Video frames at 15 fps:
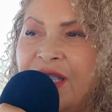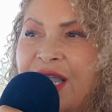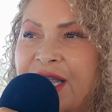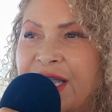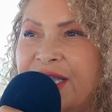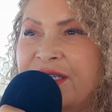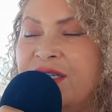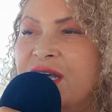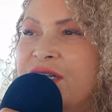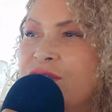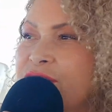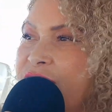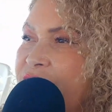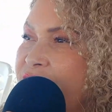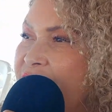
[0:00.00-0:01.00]
And not
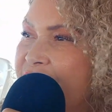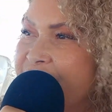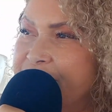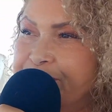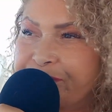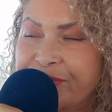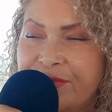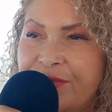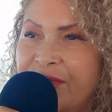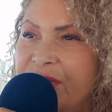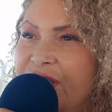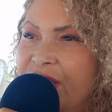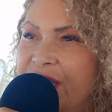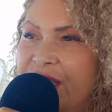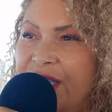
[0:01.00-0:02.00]
only that,
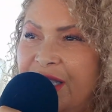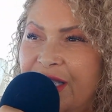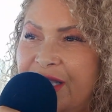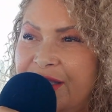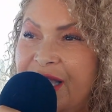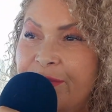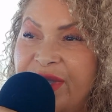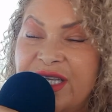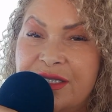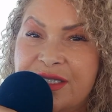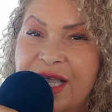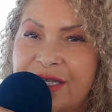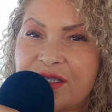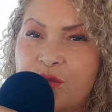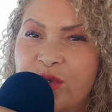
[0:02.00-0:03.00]
that makes
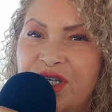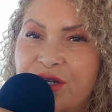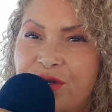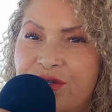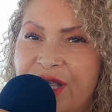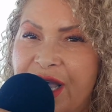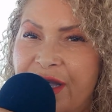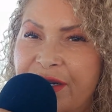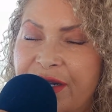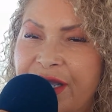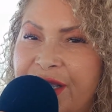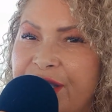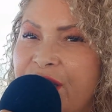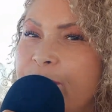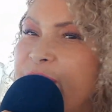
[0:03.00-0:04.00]
sense. We know that.
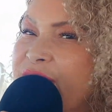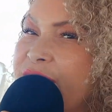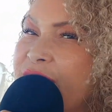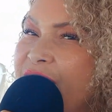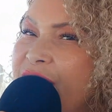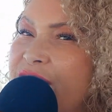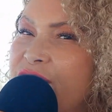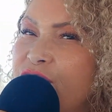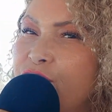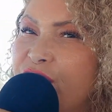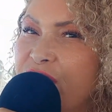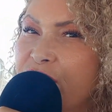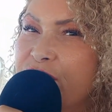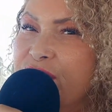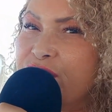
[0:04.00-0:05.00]
But then you
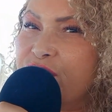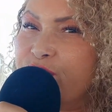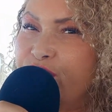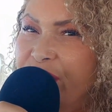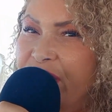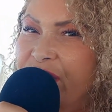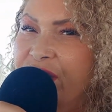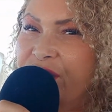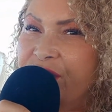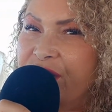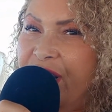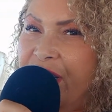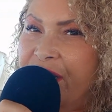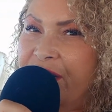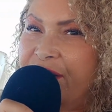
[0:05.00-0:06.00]
are also breaking your
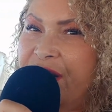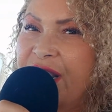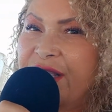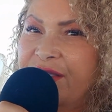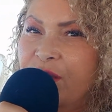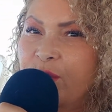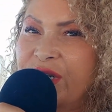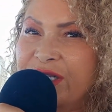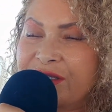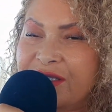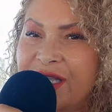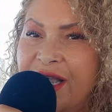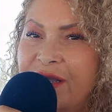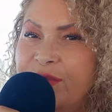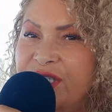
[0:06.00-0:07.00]
hair. And then when it's
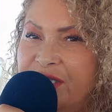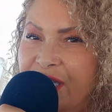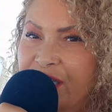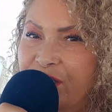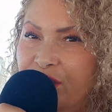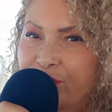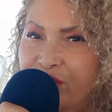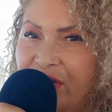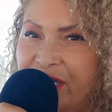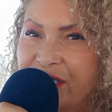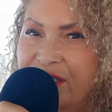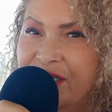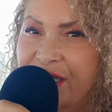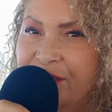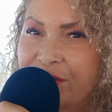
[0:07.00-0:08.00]
time to take your
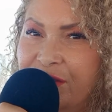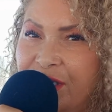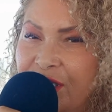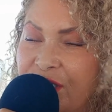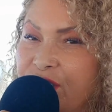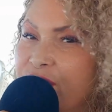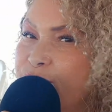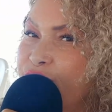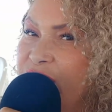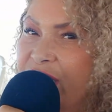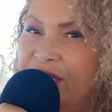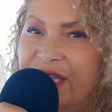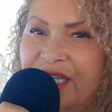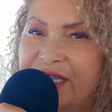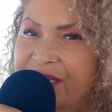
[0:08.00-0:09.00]
braids out, you're
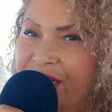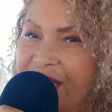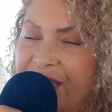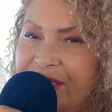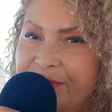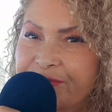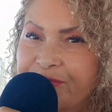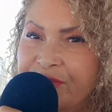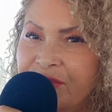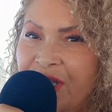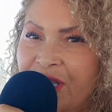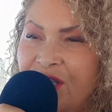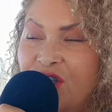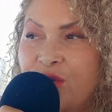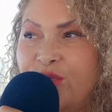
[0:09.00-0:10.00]
breaking it again.
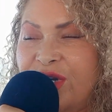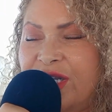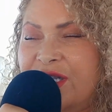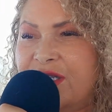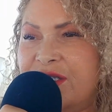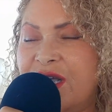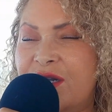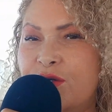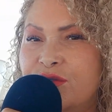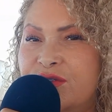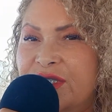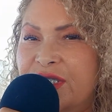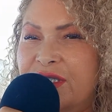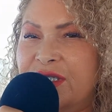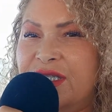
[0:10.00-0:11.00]
You're breaking not
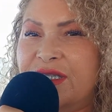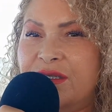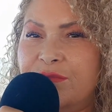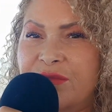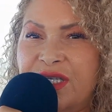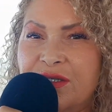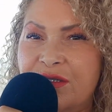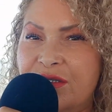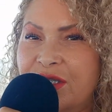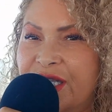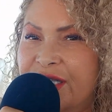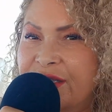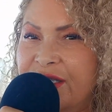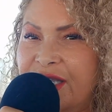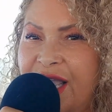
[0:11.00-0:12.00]
only the middle
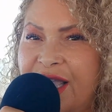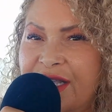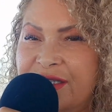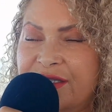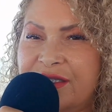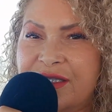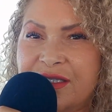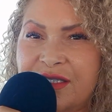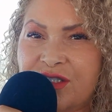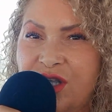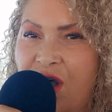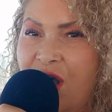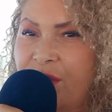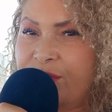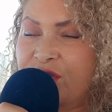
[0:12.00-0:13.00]
and the ends, the
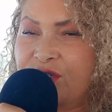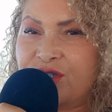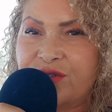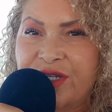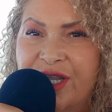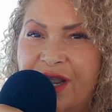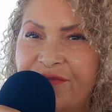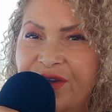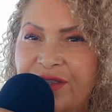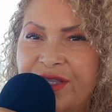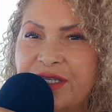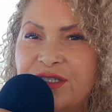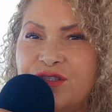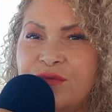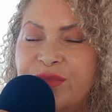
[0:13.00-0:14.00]
top, you're doing
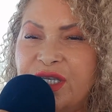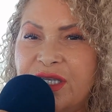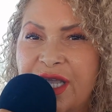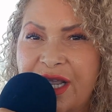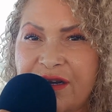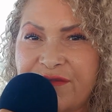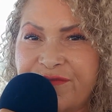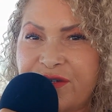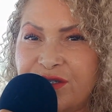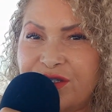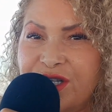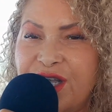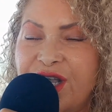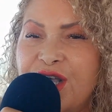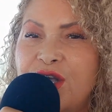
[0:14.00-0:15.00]
everything. So be careful
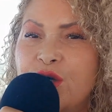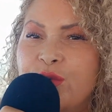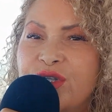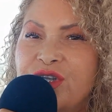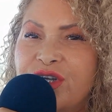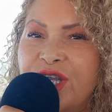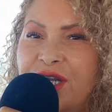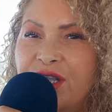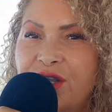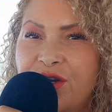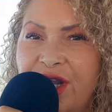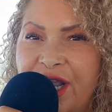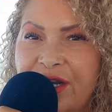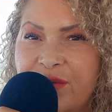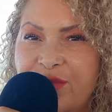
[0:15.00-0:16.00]
when you're getting your
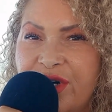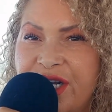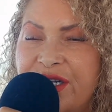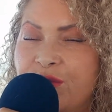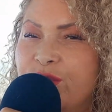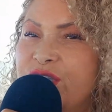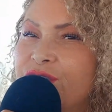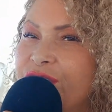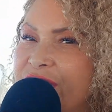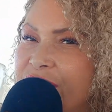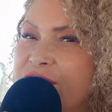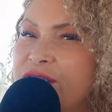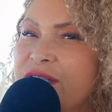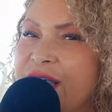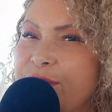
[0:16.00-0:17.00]
hair braided. When you
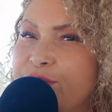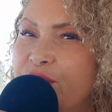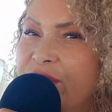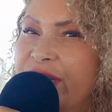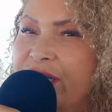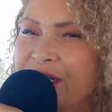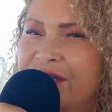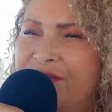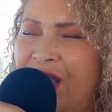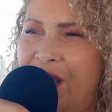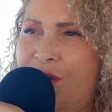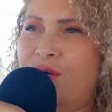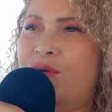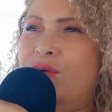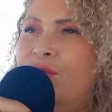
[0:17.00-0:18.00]
get to that point of,
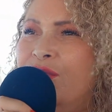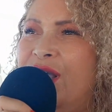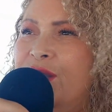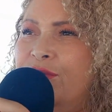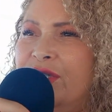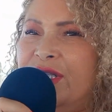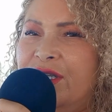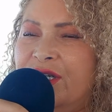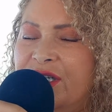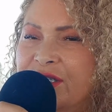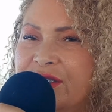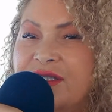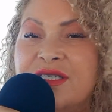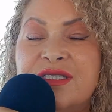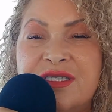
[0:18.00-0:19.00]
oh, that really
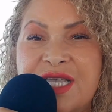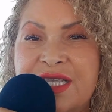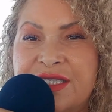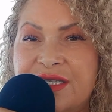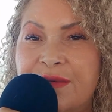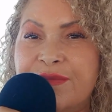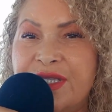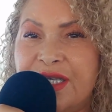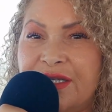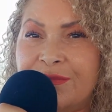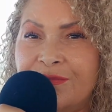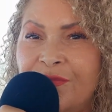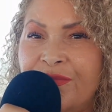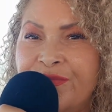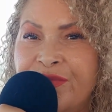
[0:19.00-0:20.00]
hurts, say something.
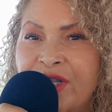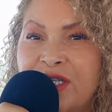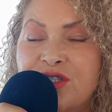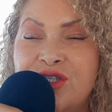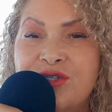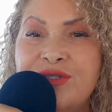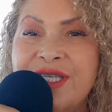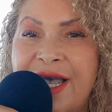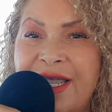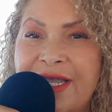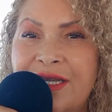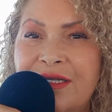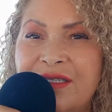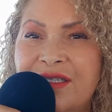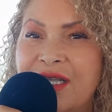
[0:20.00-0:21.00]
Too
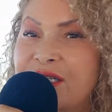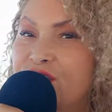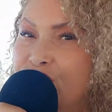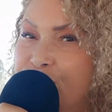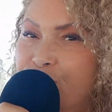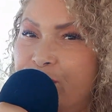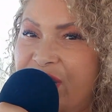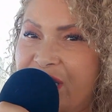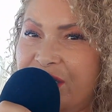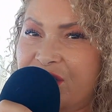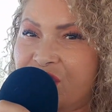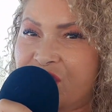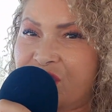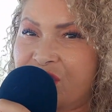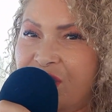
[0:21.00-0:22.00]
tight is too
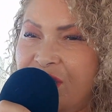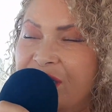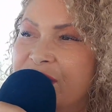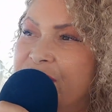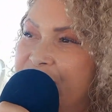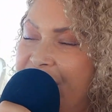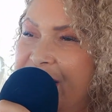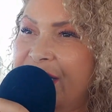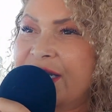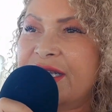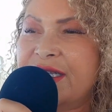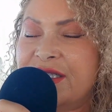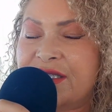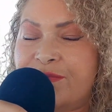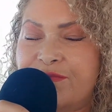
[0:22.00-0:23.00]
much. Tight
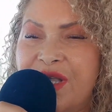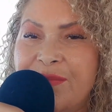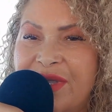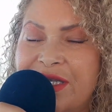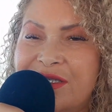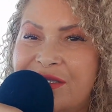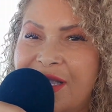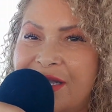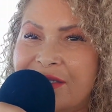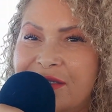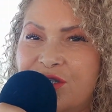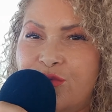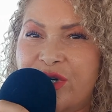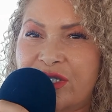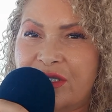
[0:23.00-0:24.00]
it makes
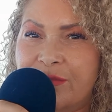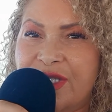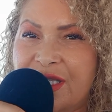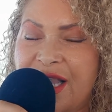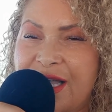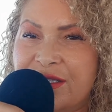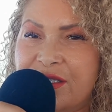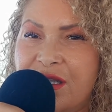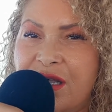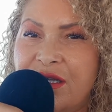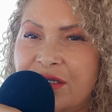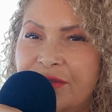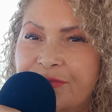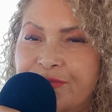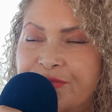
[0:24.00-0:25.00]
sense. You want them to last long.